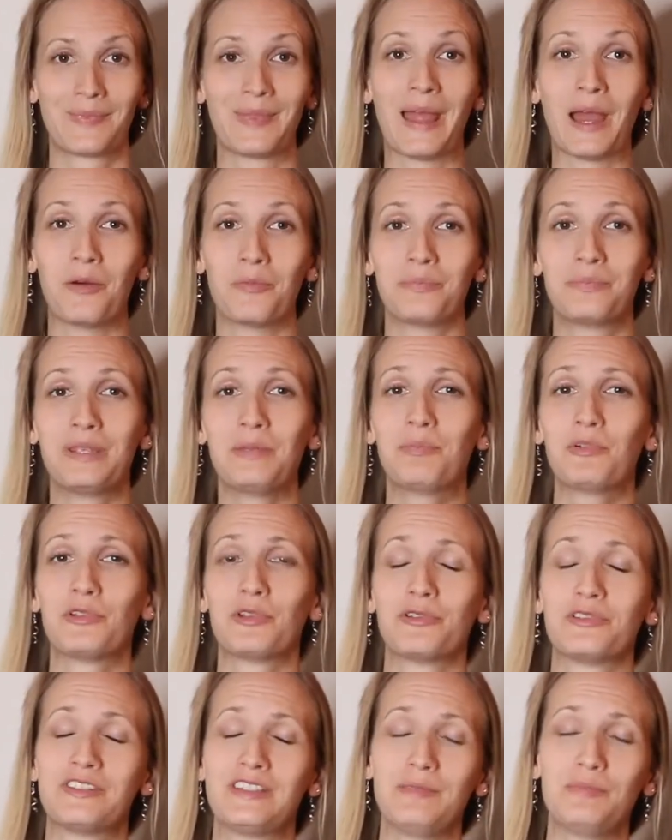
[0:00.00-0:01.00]
Now, people
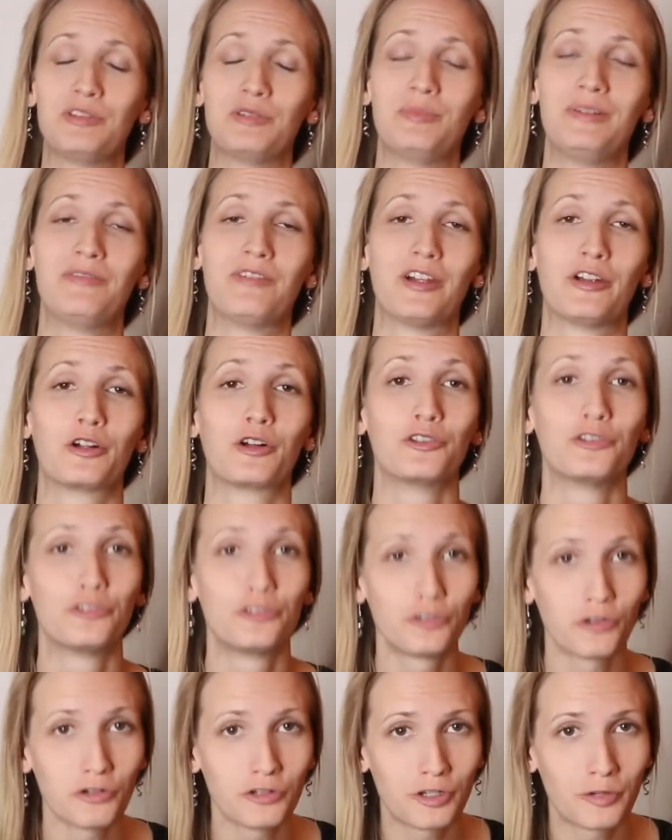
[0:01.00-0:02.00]
don't seem to be very
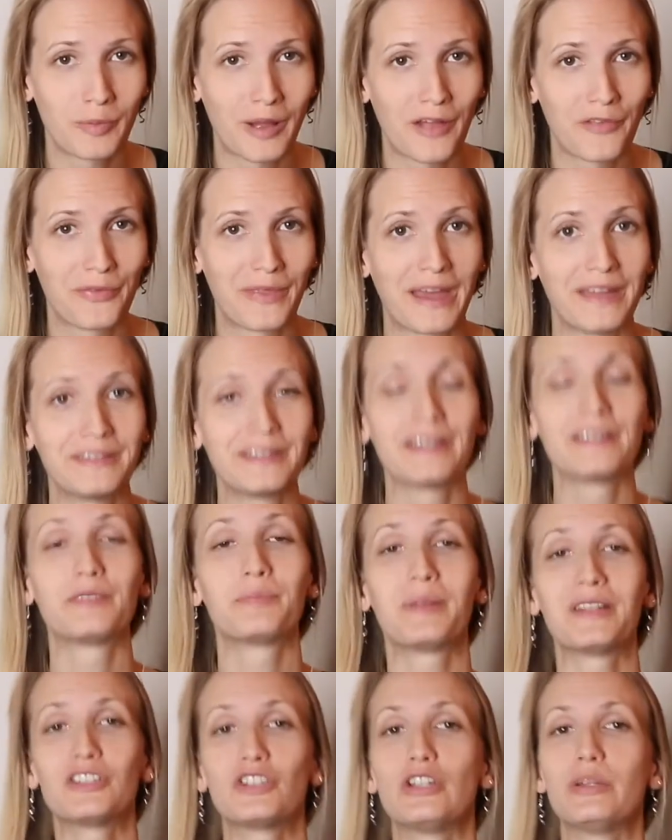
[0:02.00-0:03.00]
concerned about that,
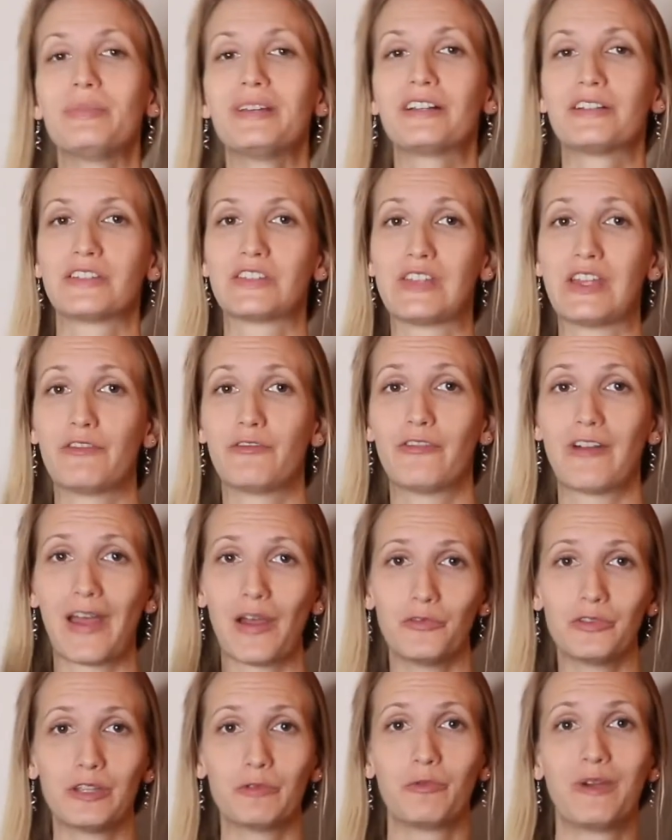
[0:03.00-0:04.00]
especially because they've
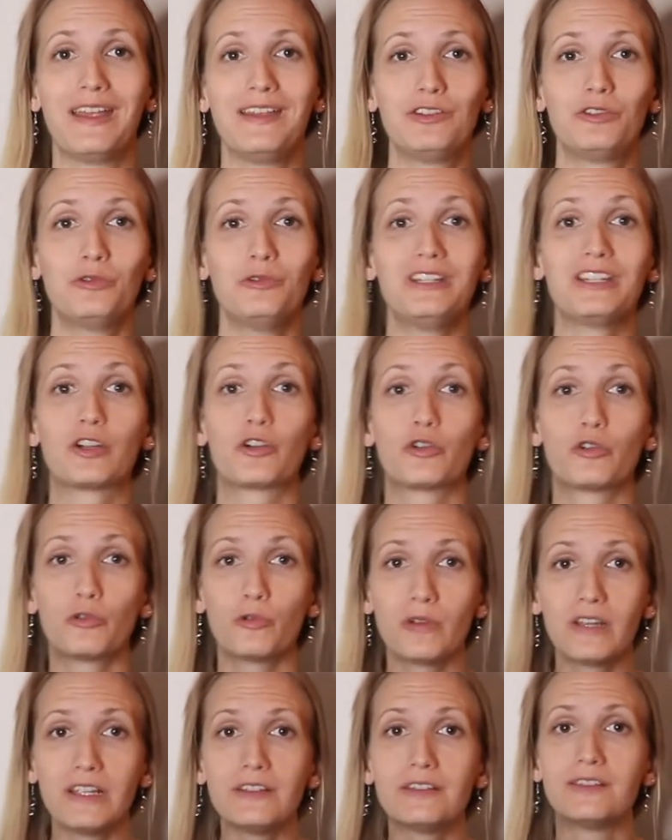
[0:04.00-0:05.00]
found a way to
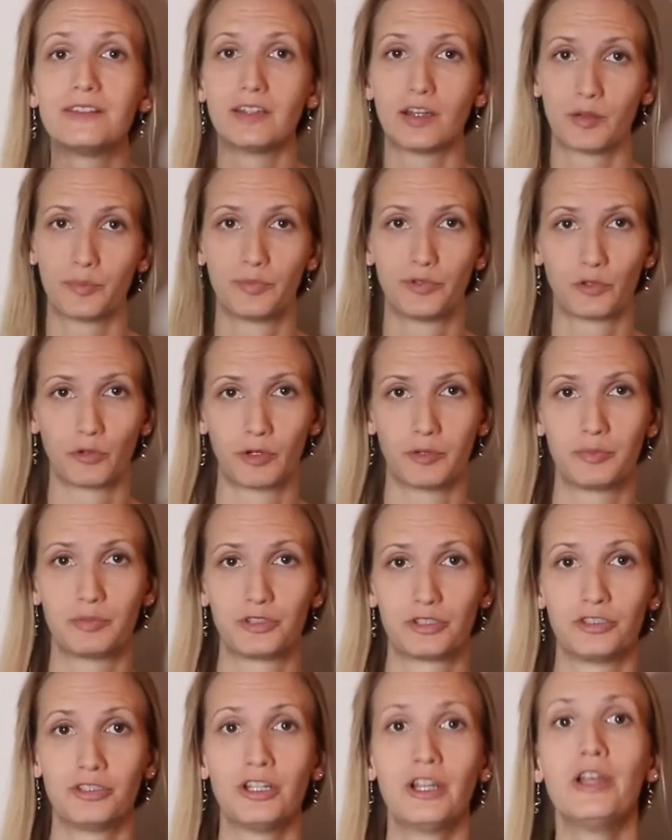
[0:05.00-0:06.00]
increase the
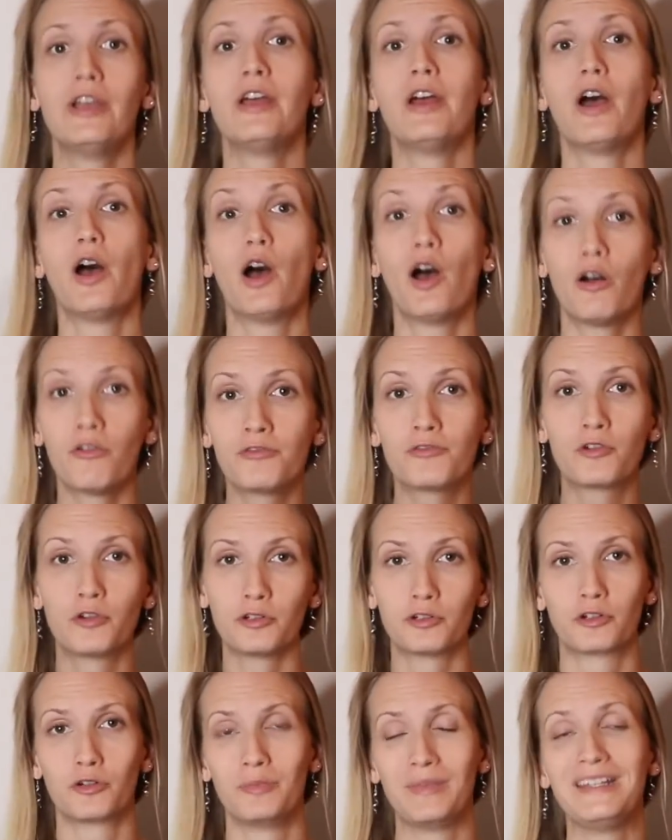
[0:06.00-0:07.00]
absorption of
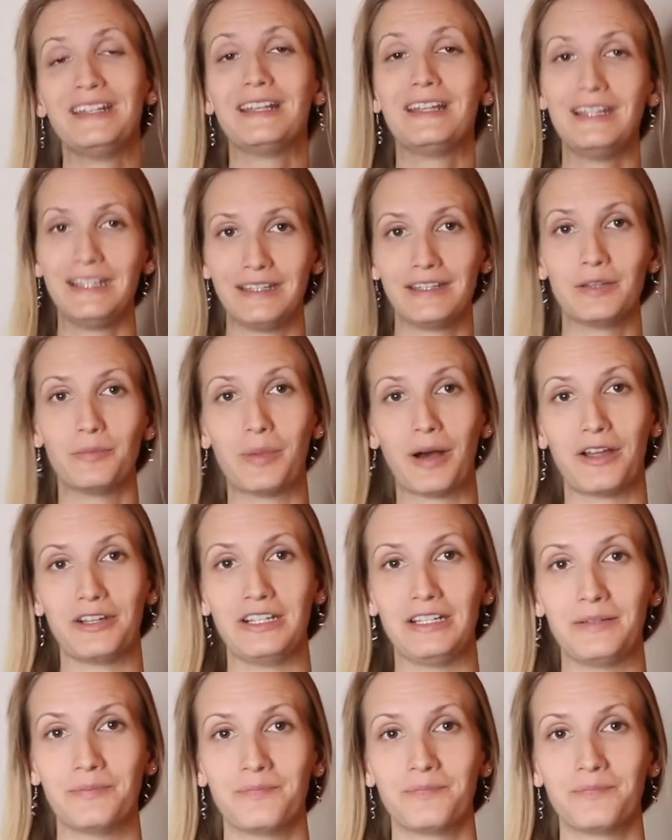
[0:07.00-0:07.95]
curcumin in the body,